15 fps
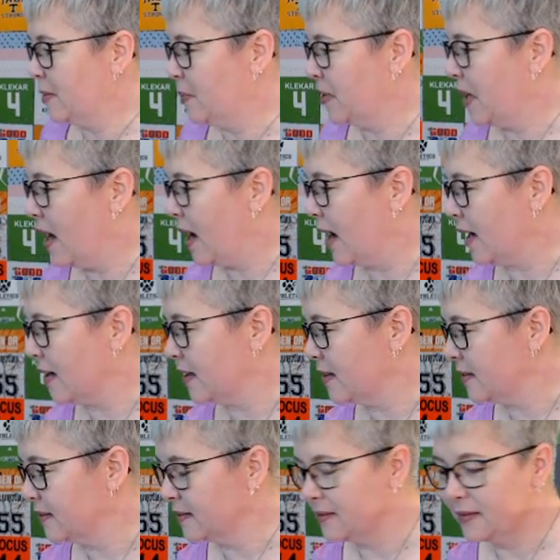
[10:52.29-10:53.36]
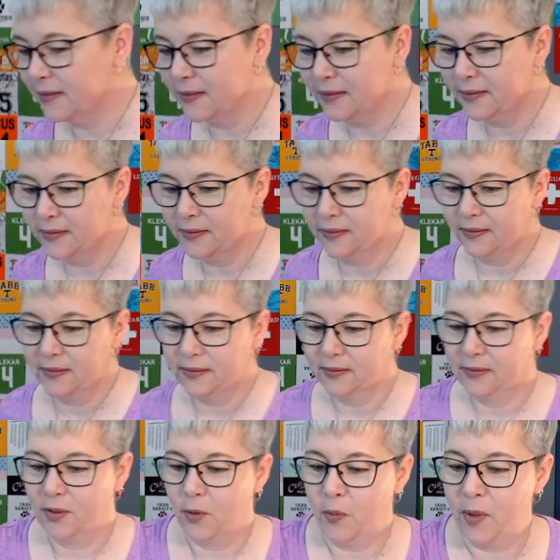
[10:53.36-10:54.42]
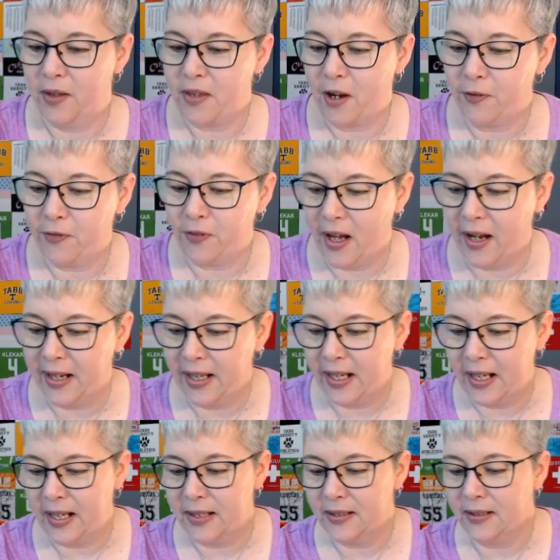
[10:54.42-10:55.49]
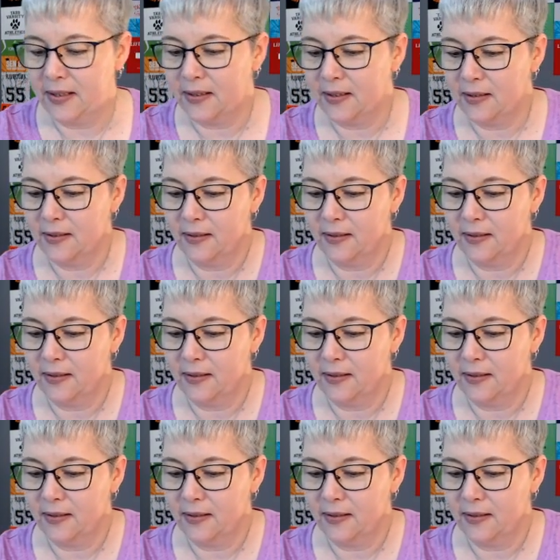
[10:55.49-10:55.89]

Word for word: block with our flying geese.